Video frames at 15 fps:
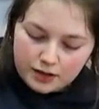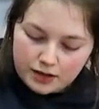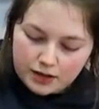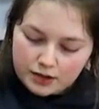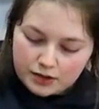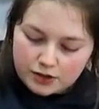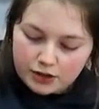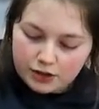
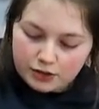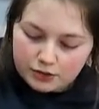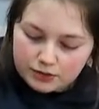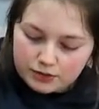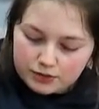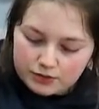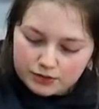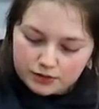So
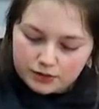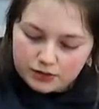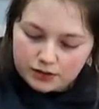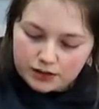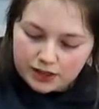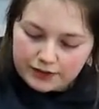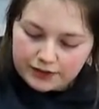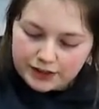
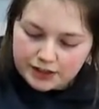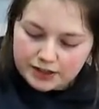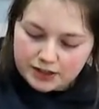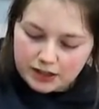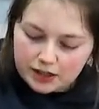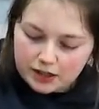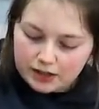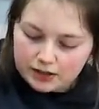give it a
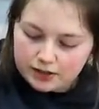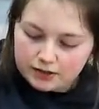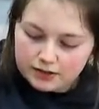stir.